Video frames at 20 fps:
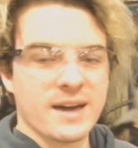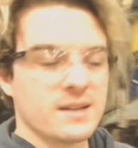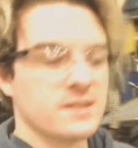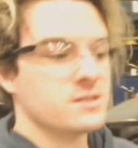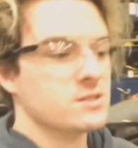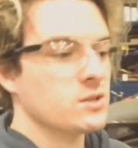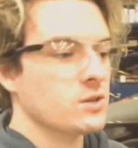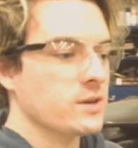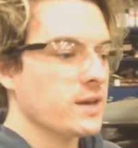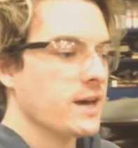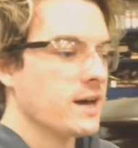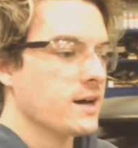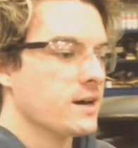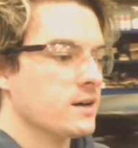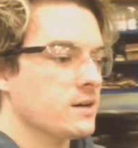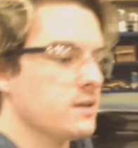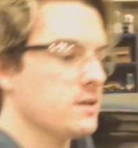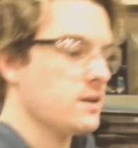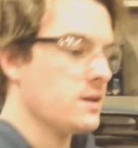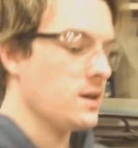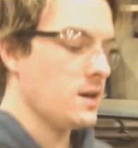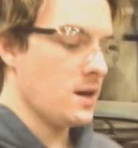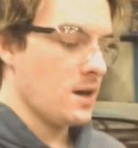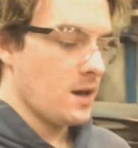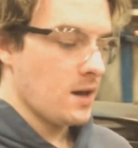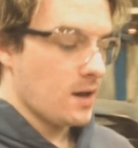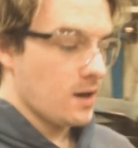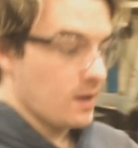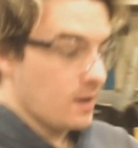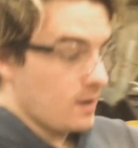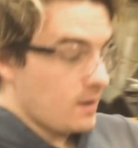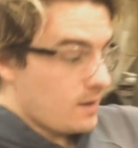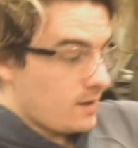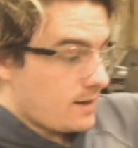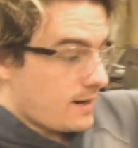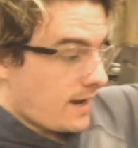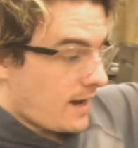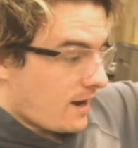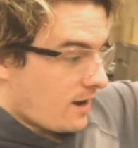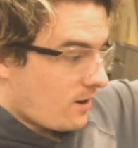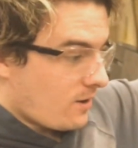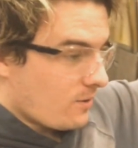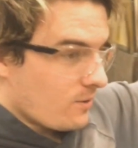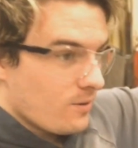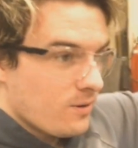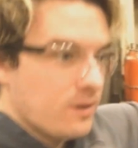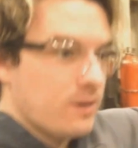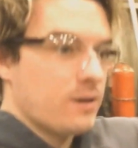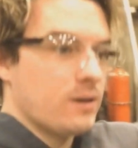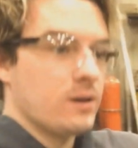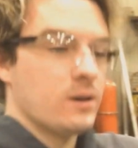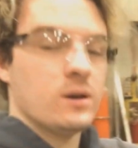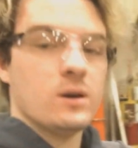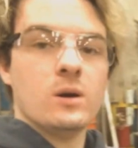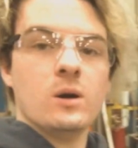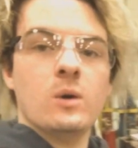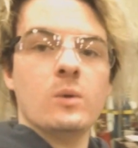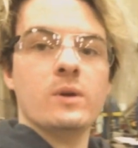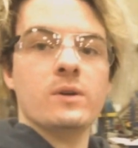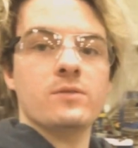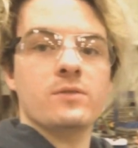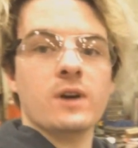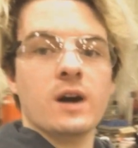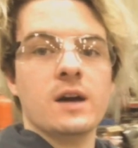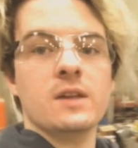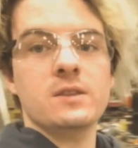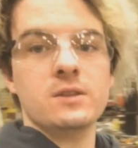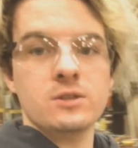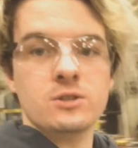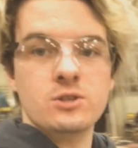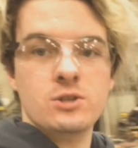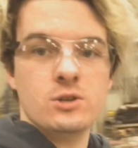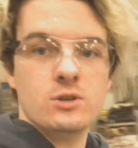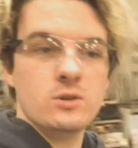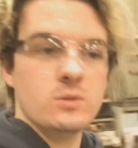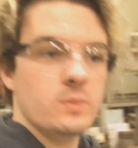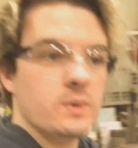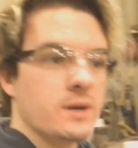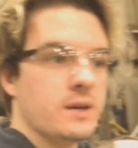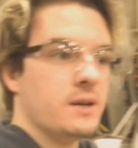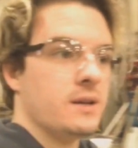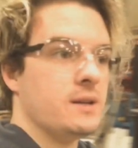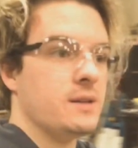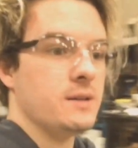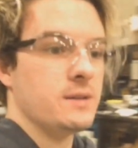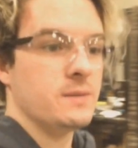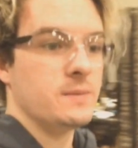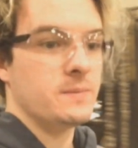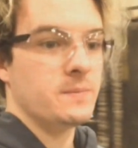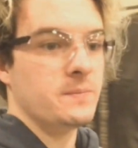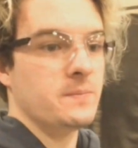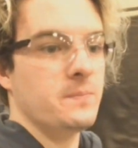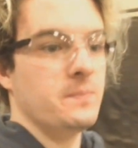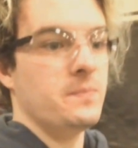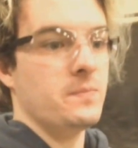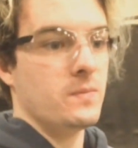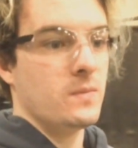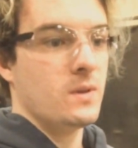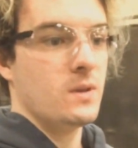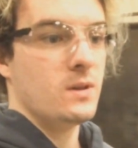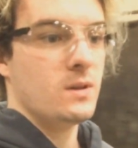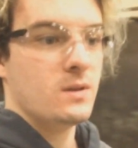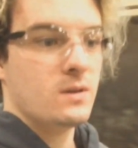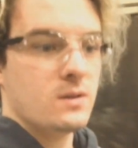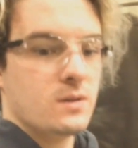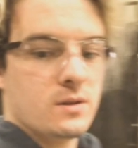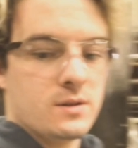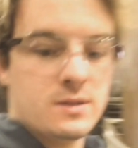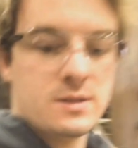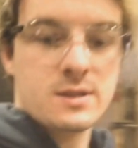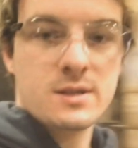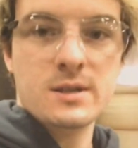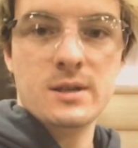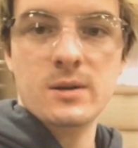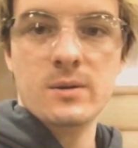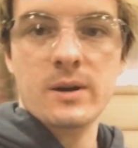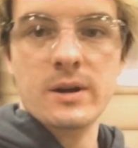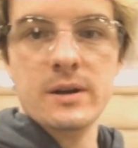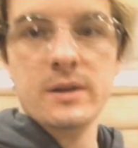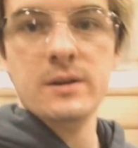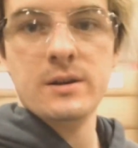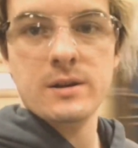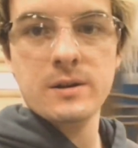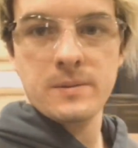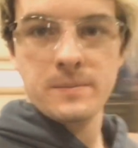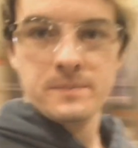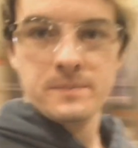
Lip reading: So yeah, now we've got the tube in. You can see it right here.